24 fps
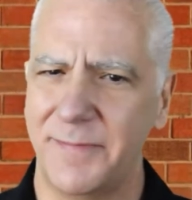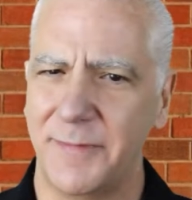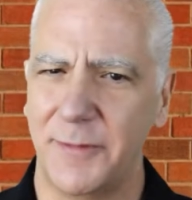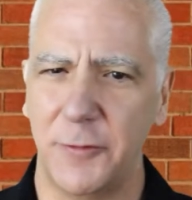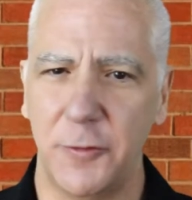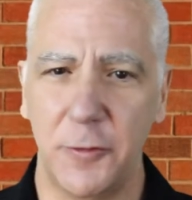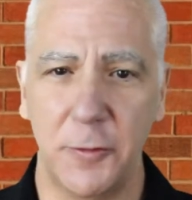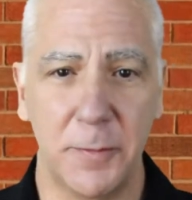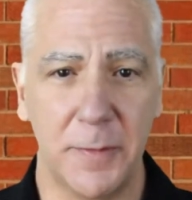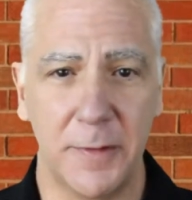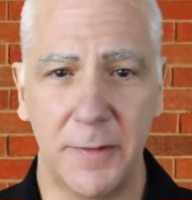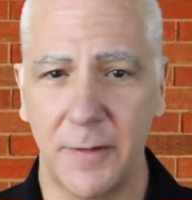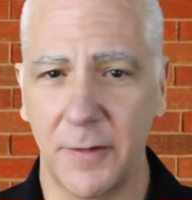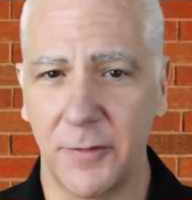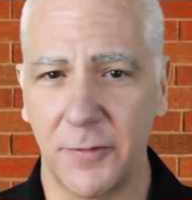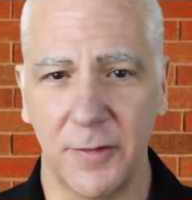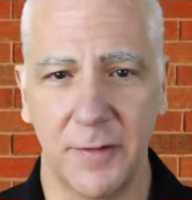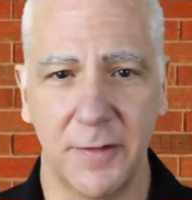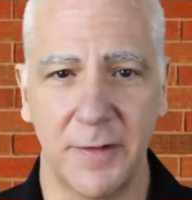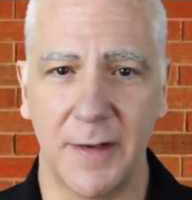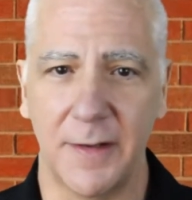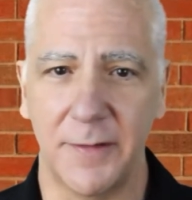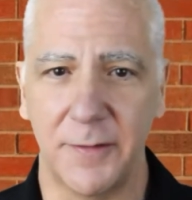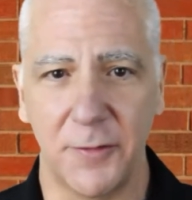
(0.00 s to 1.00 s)
Numerics
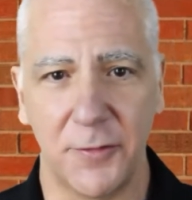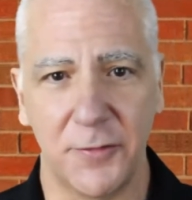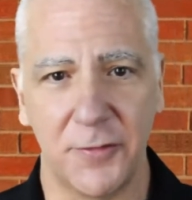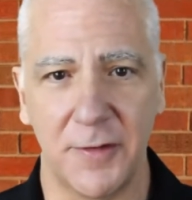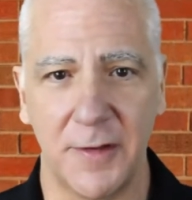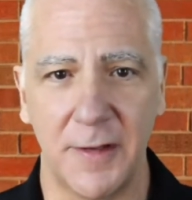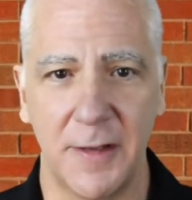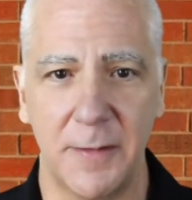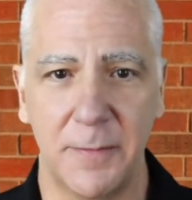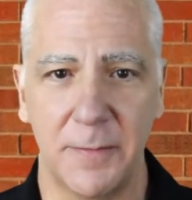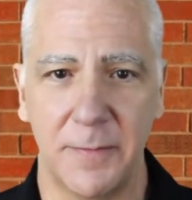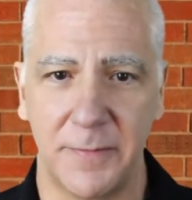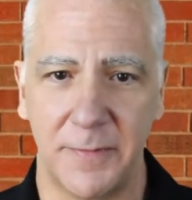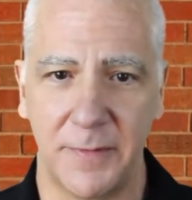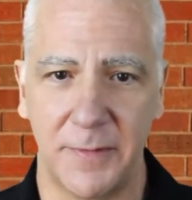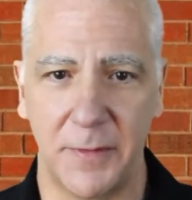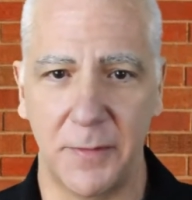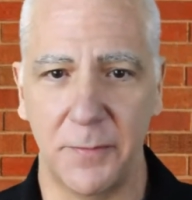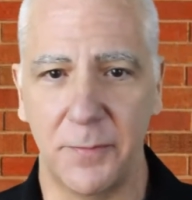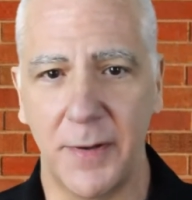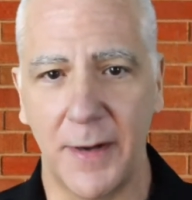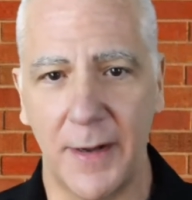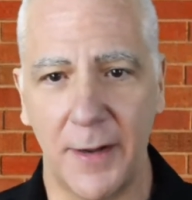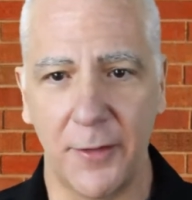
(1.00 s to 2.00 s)
are not the same
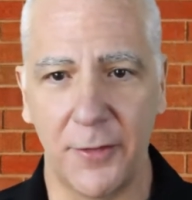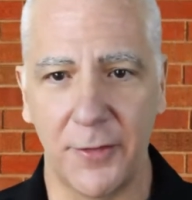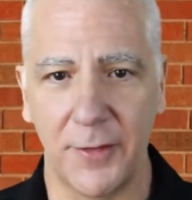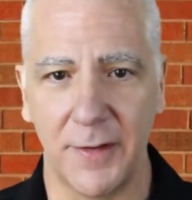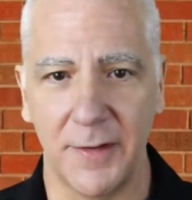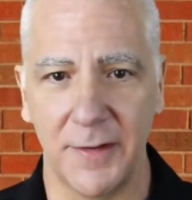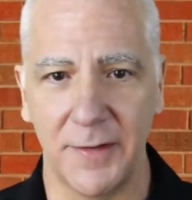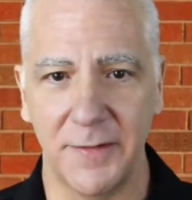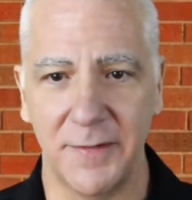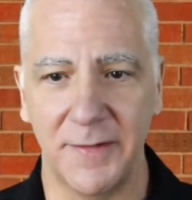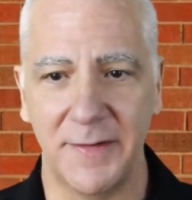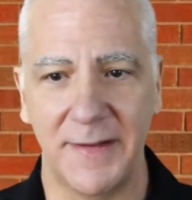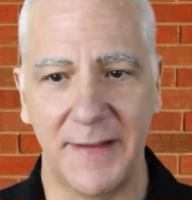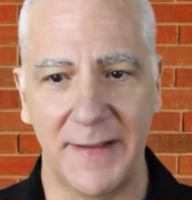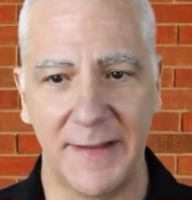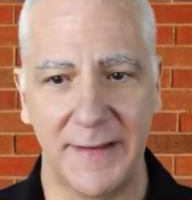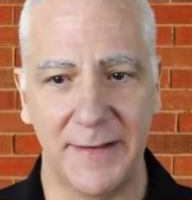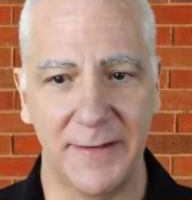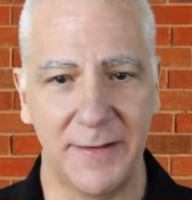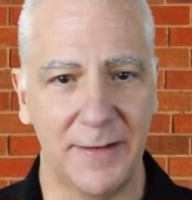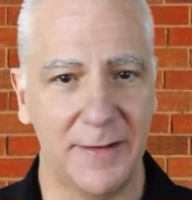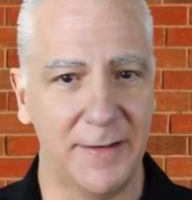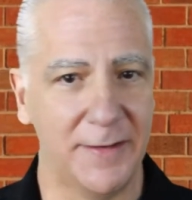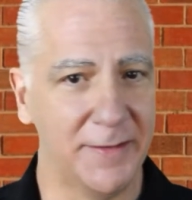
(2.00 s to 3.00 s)
in Python
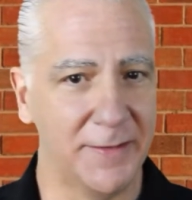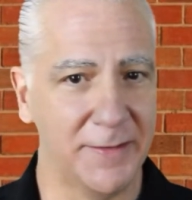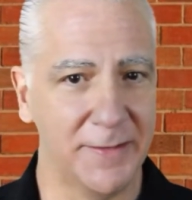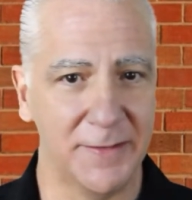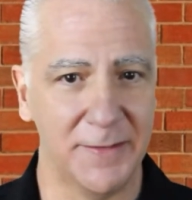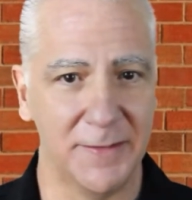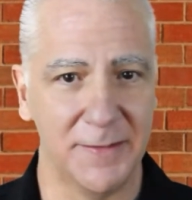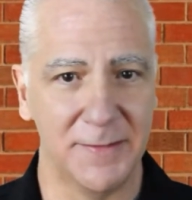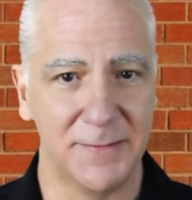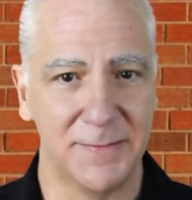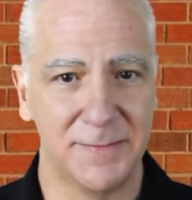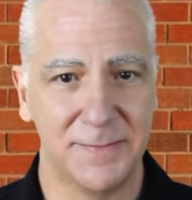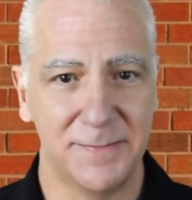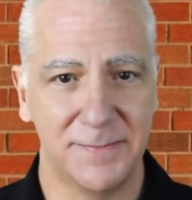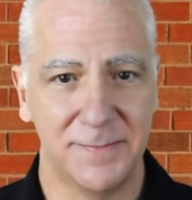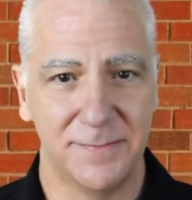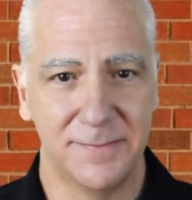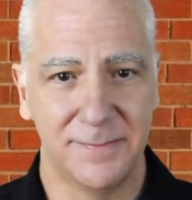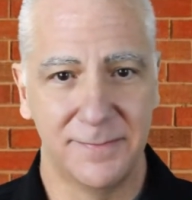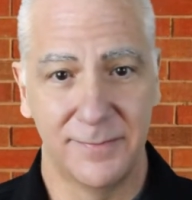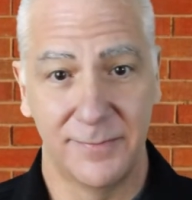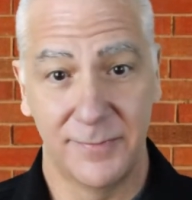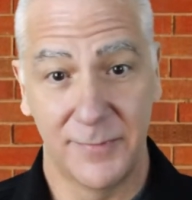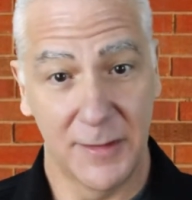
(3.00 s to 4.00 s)
and on a
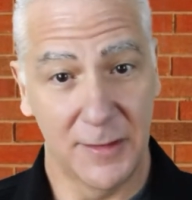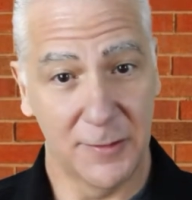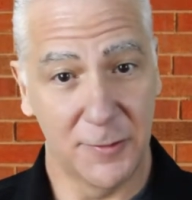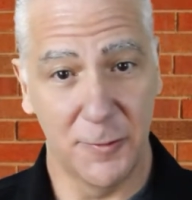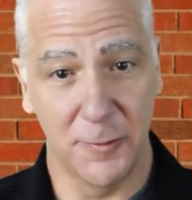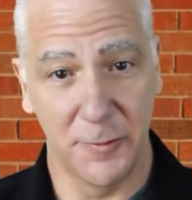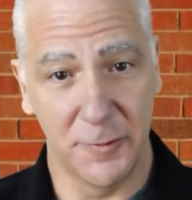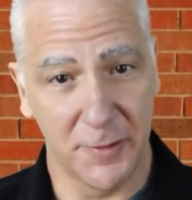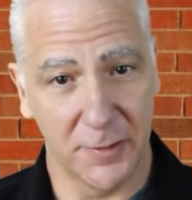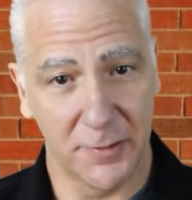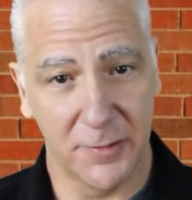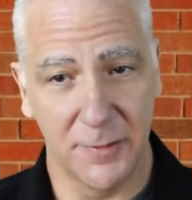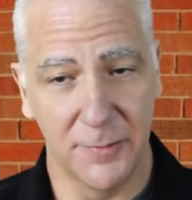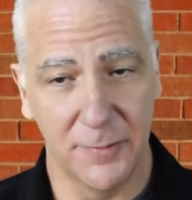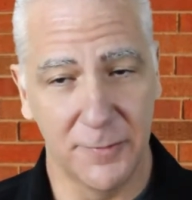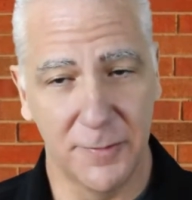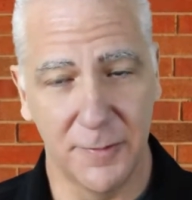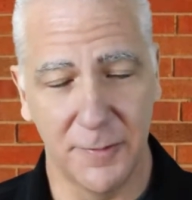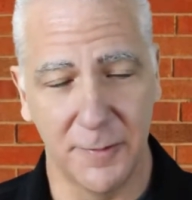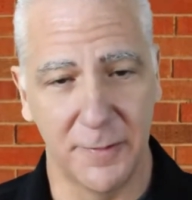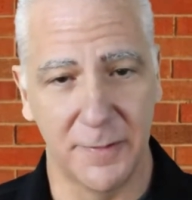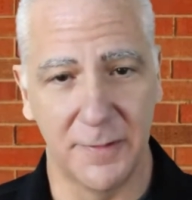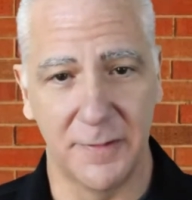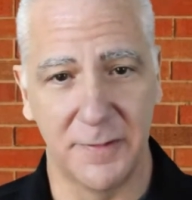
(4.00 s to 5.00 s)
Cortex
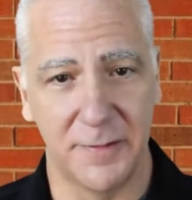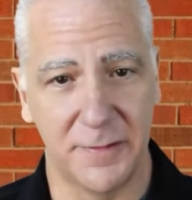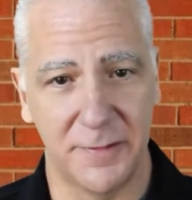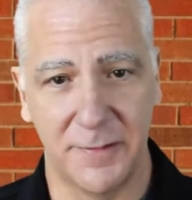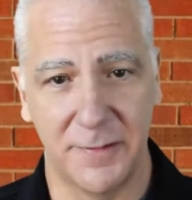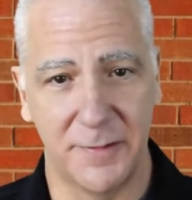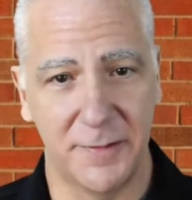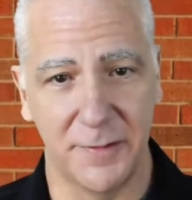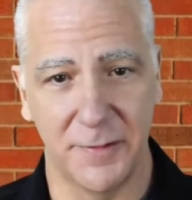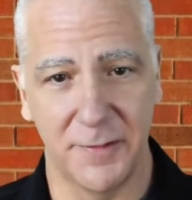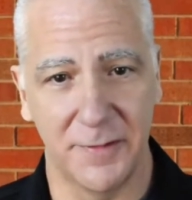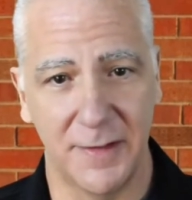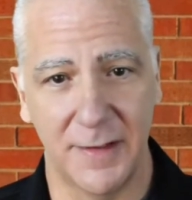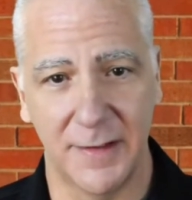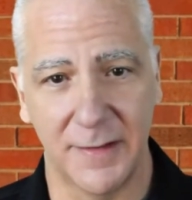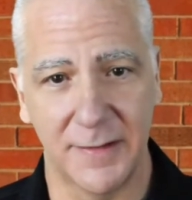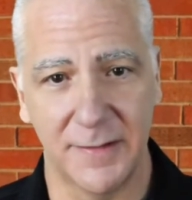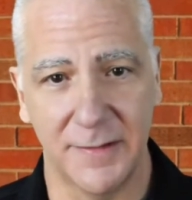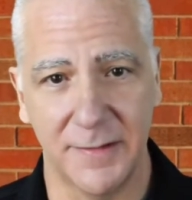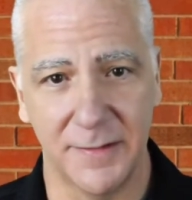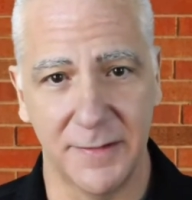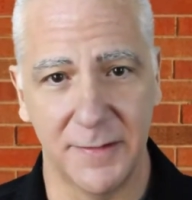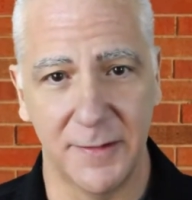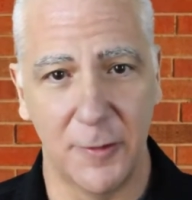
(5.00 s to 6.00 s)
M4. They're just not
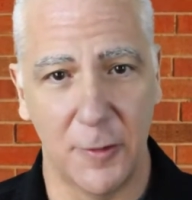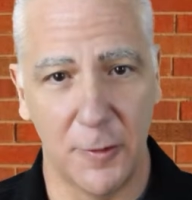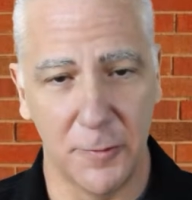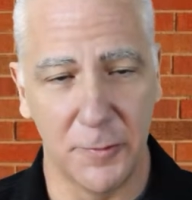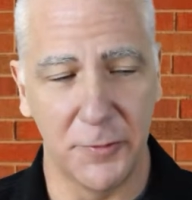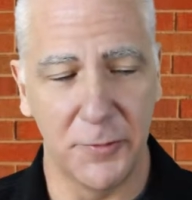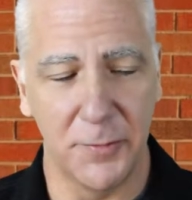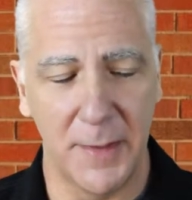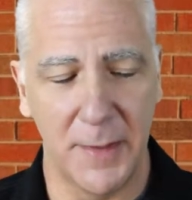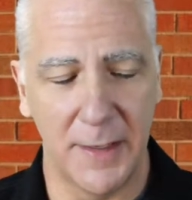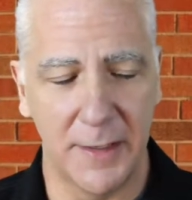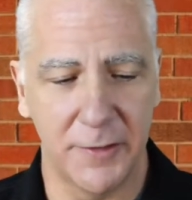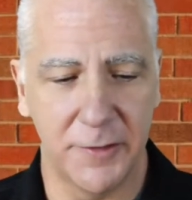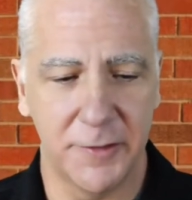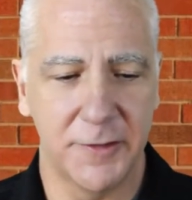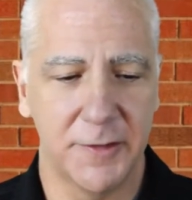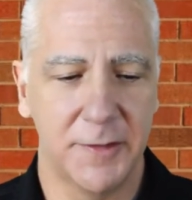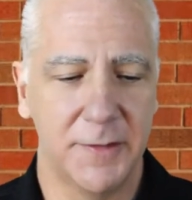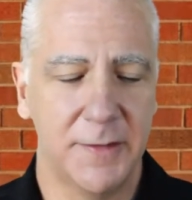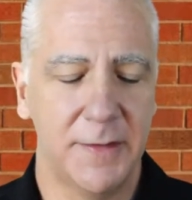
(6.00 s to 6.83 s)
going to always match.